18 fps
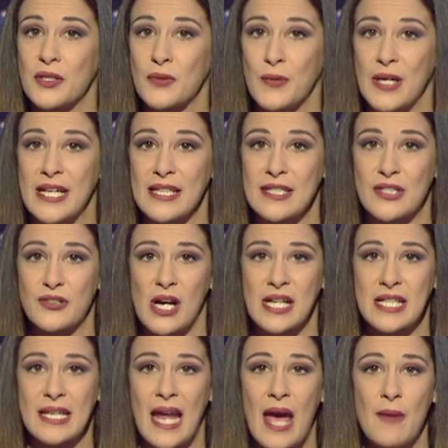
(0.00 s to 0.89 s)

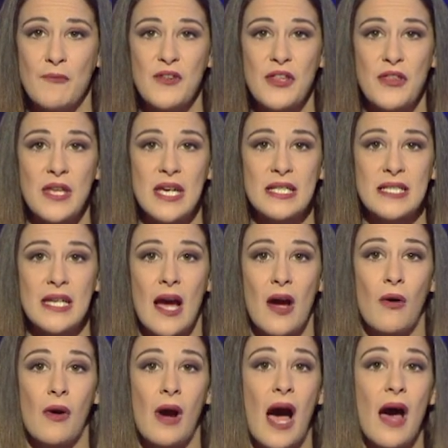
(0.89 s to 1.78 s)
reconstructed amphitheatre
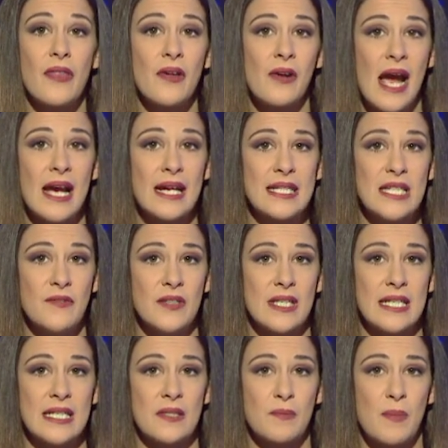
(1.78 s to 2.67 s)
or other
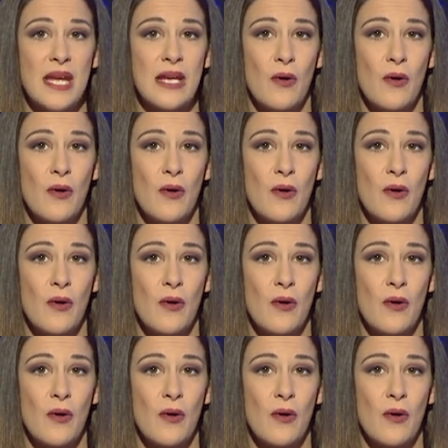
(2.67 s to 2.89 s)
activities being